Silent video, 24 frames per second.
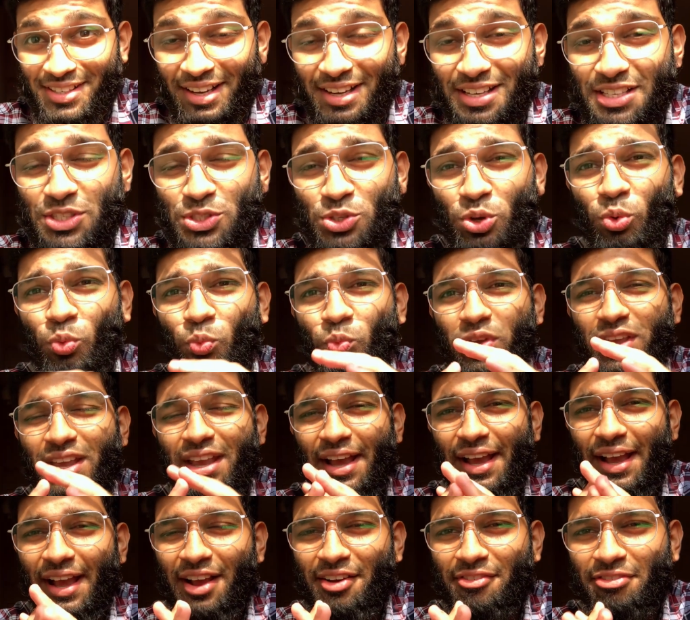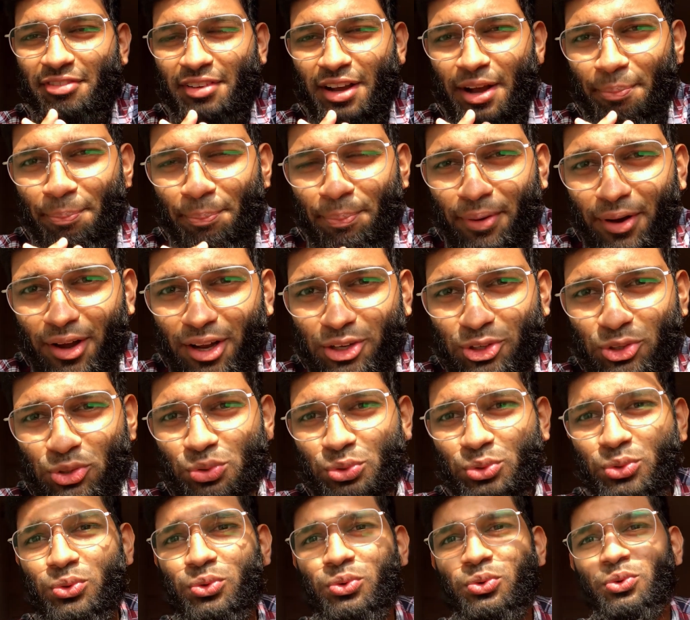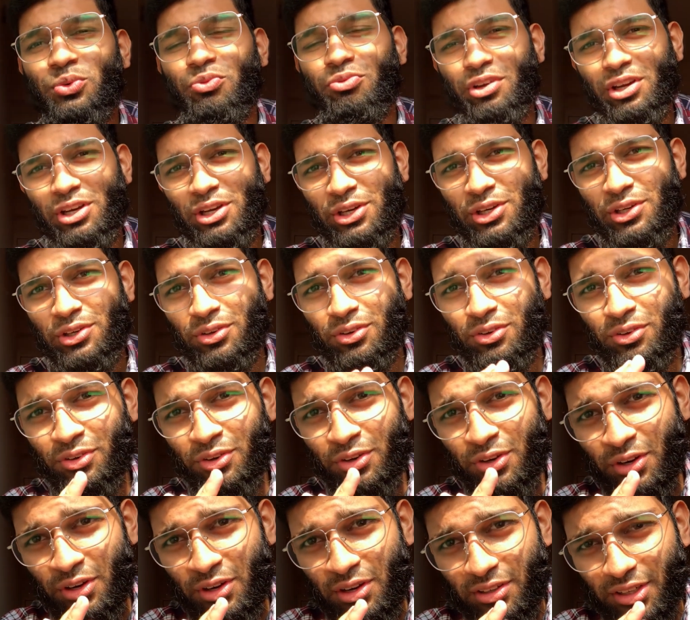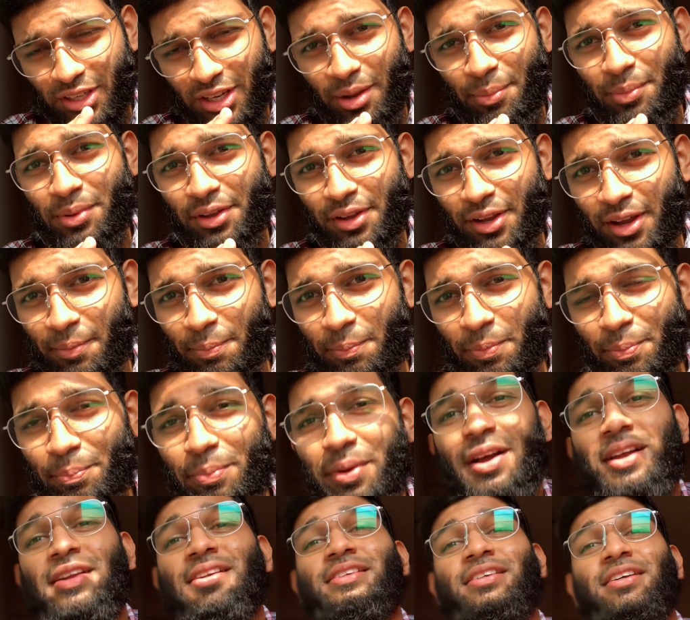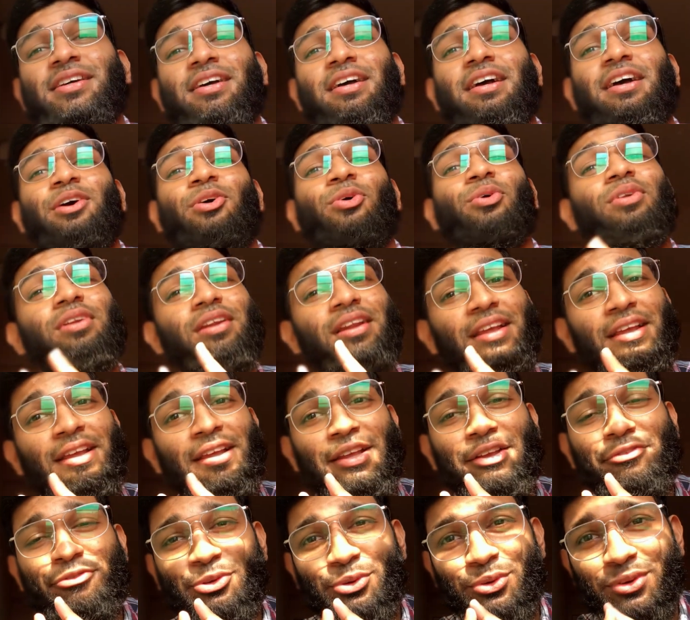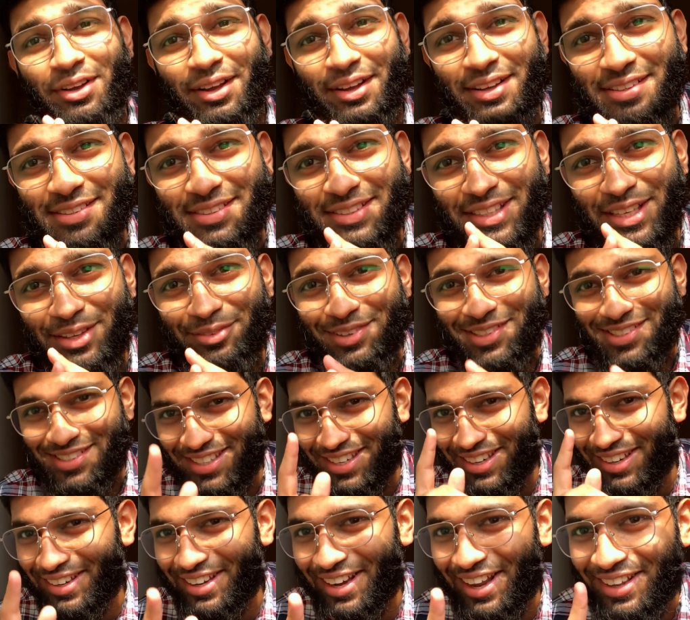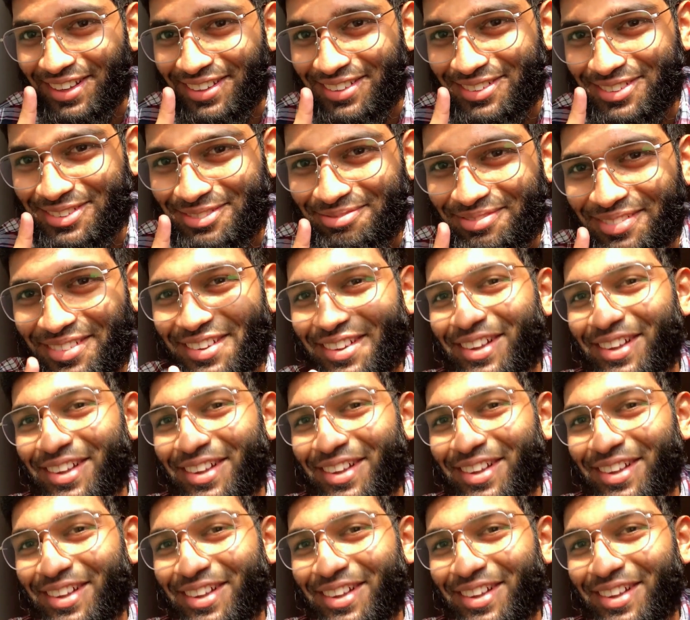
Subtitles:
guys, so we have a part 2 video coming up, but only if you guys give us 10 likes.